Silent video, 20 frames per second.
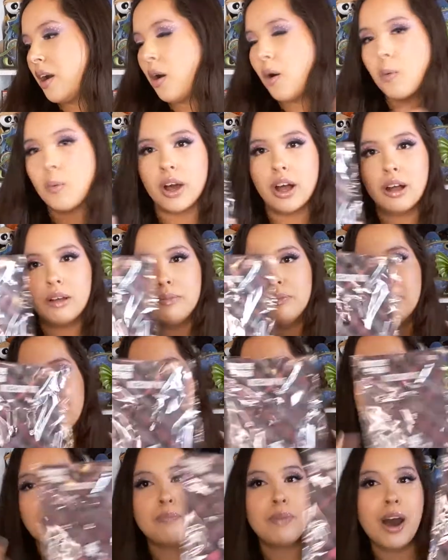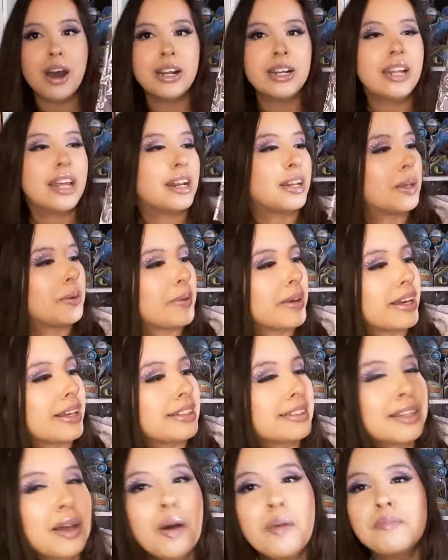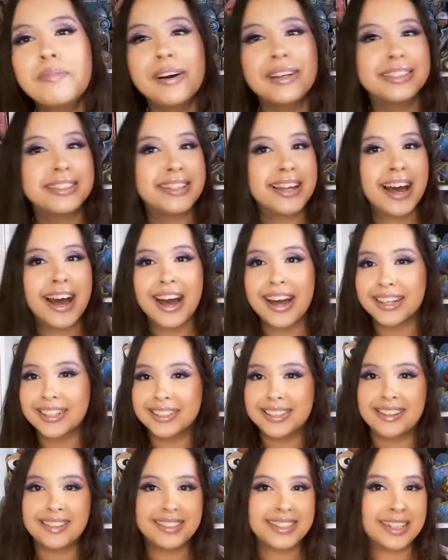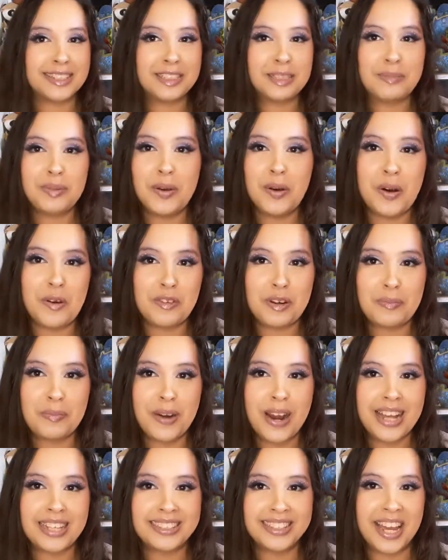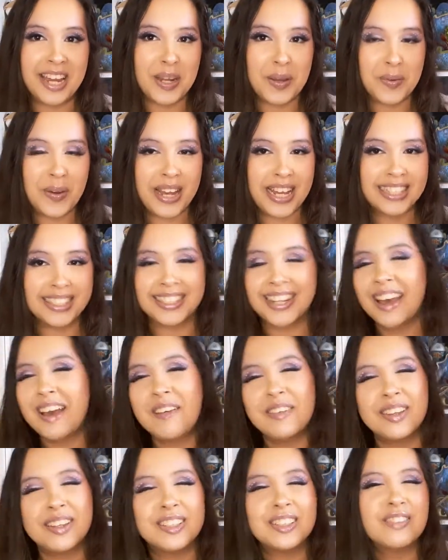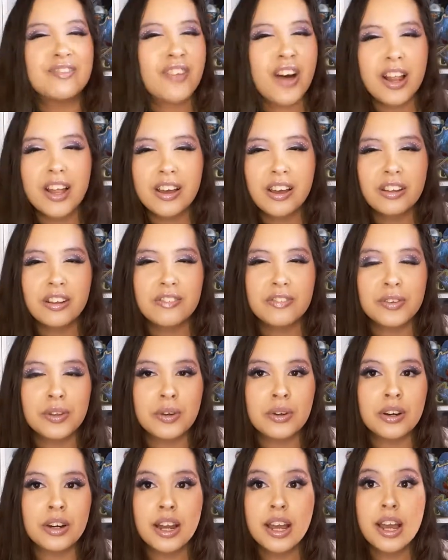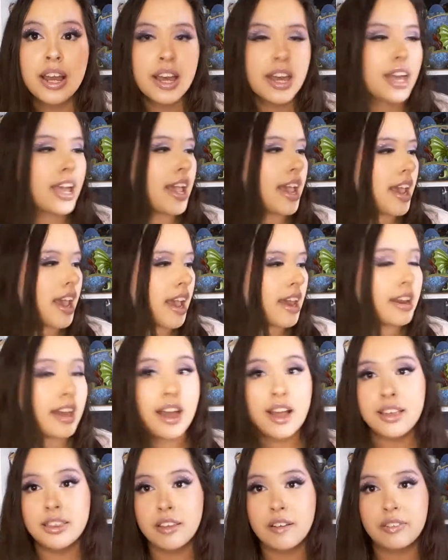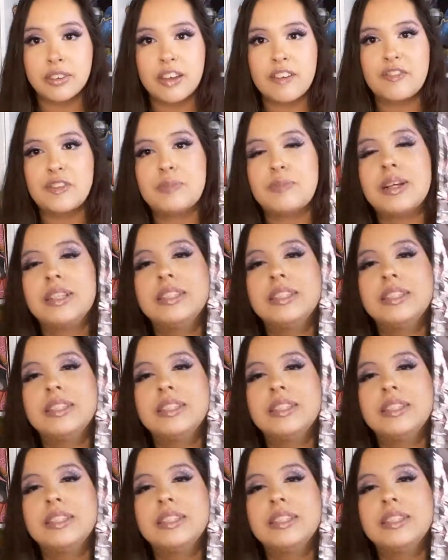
oh well, I bought it anyways. Monster High stuff tends to be overpriced anyways. Everything's falling on the floor, and I love that for